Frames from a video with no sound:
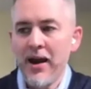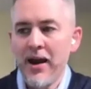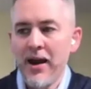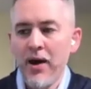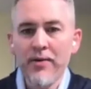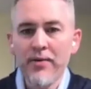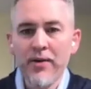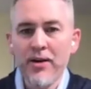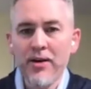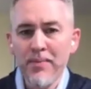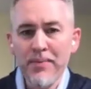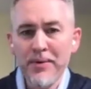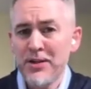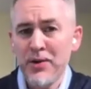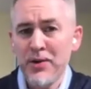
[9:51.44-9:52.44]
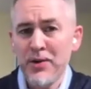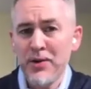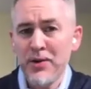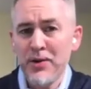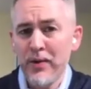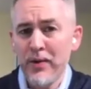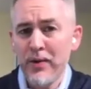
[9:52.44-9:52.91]
And,
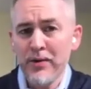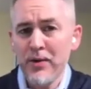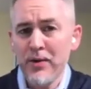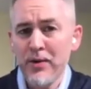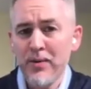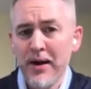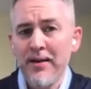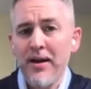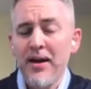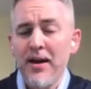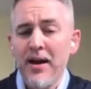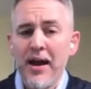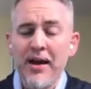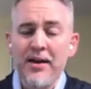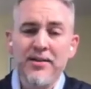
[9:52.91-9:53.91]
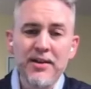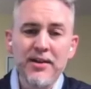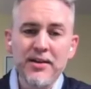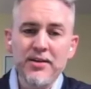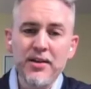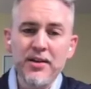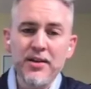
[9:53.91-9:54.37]
and this area of
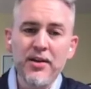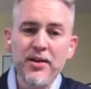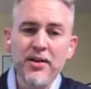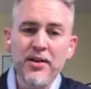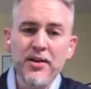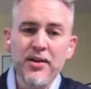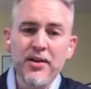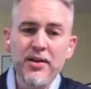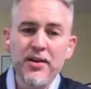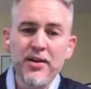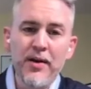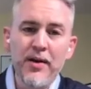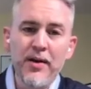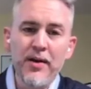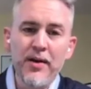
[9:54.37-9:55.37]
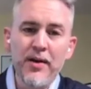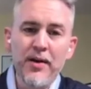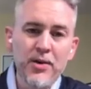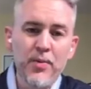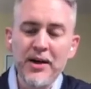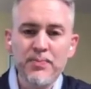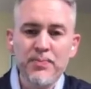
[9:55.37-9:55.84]
our company is doing really well.
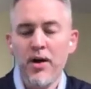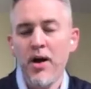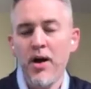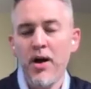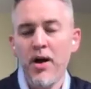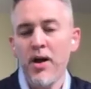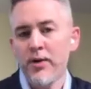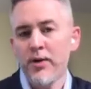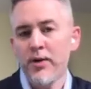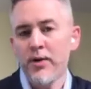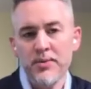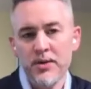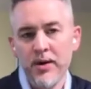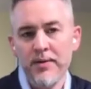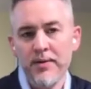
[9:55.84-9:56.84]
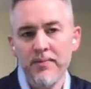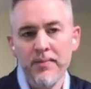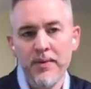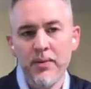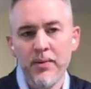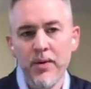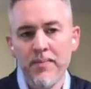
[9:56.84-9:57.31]
And these, and
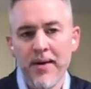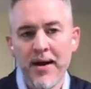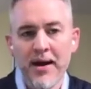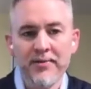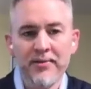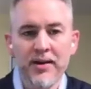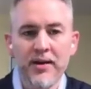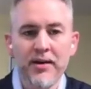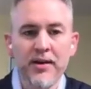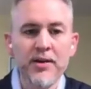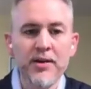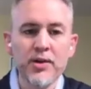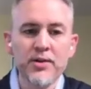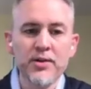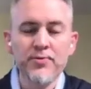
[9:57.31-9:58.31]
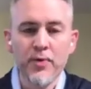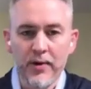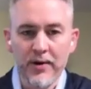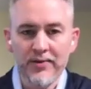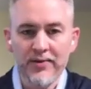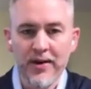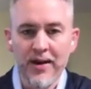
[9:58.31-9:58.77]
so why not just put all of our
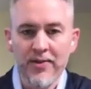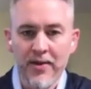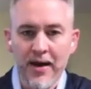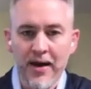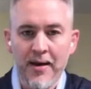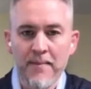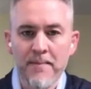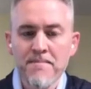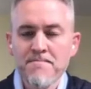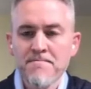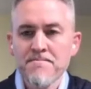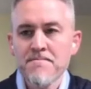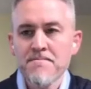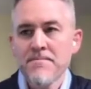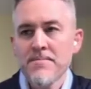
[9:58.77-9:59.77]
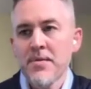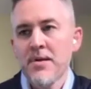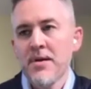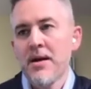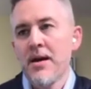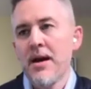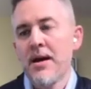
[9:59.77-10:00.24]
chips in one basket and
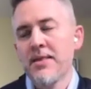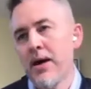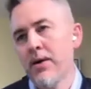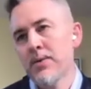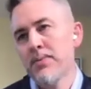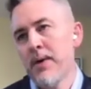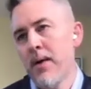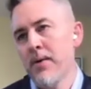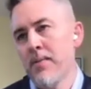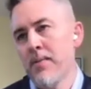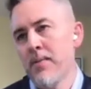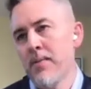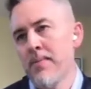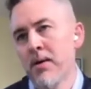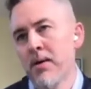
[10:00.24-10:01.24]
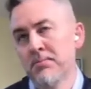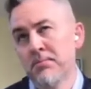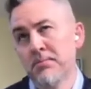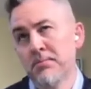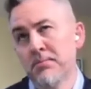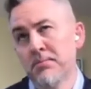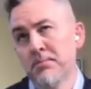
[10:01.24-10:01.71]
just focus on that?
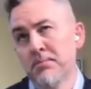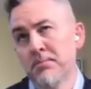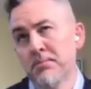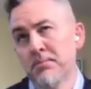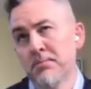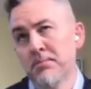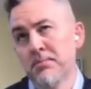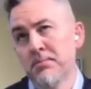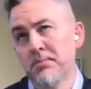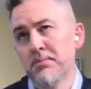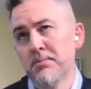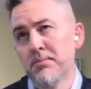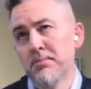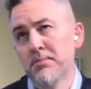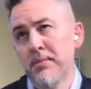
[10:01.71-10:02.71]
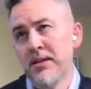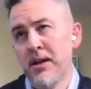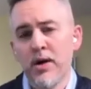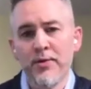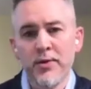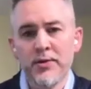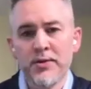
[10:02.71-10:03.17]
And that was probably
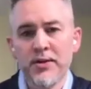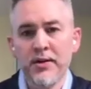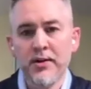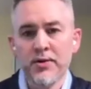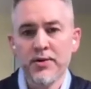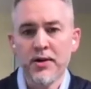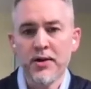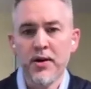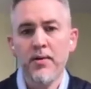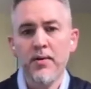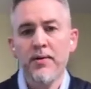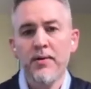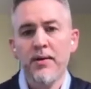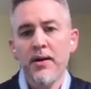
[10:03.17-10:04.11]
about, I'd